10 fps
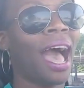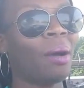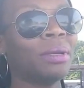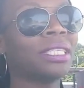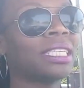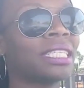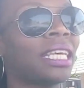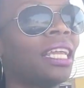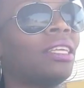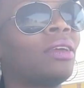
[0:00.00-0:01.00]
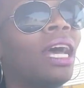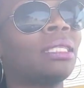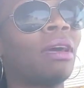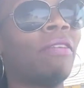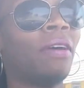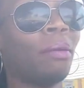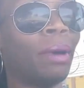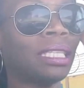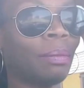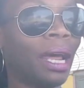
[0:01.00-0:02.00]
I was just telling you guys,
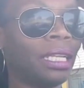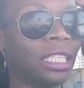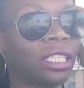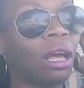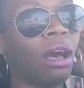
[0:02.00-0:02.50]
somebody just